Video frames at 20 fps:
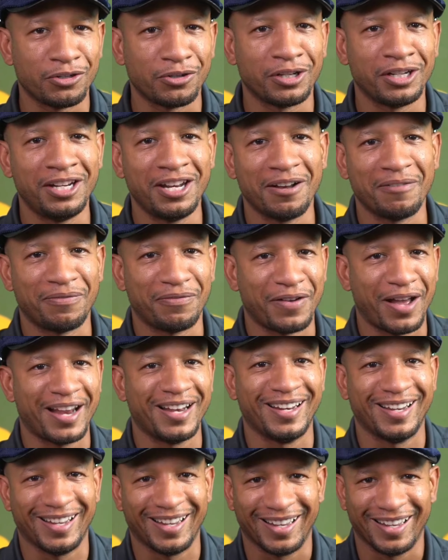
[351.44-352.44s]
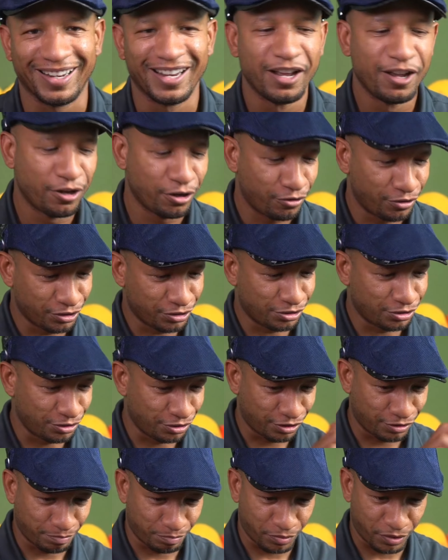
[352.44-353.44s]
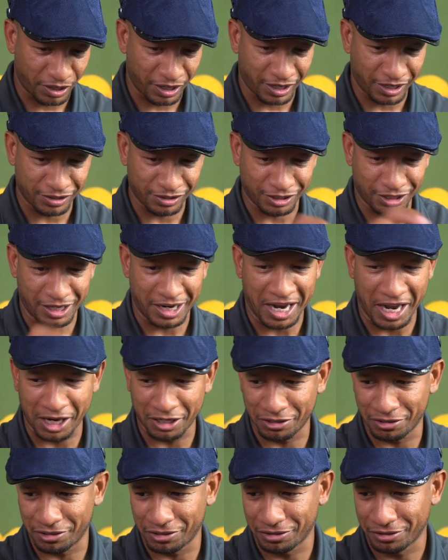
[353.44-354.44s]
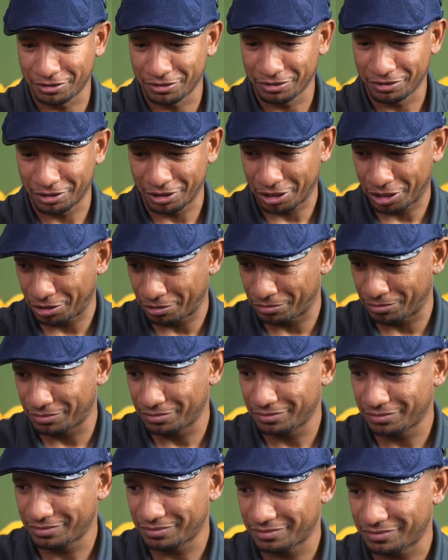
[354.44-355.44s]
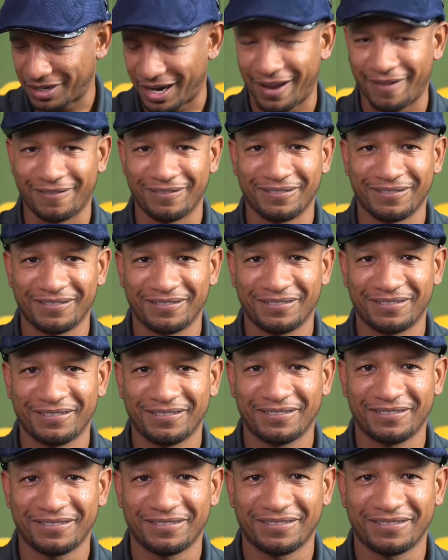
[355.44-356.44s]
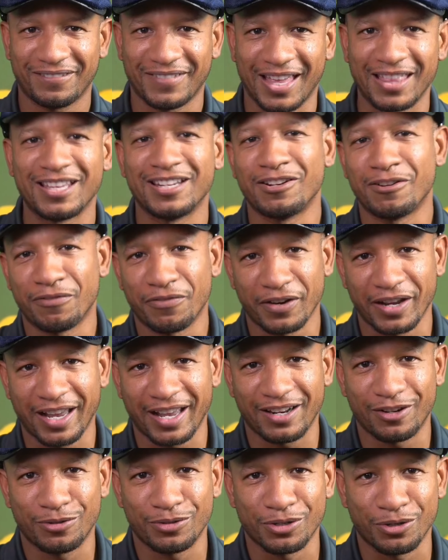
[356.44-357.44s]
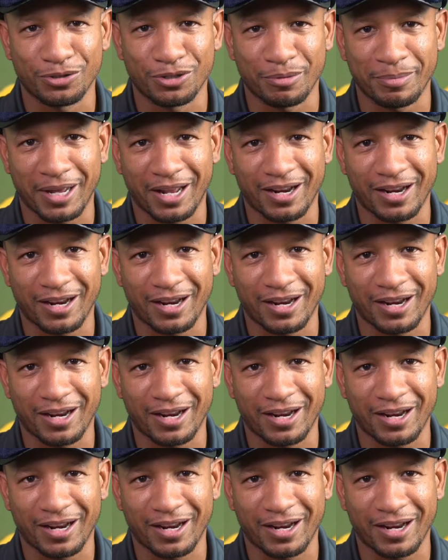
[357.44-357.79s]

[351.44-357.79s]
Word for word: end up finding it crystal springs leander lagoon yeah and then don't forget who told you about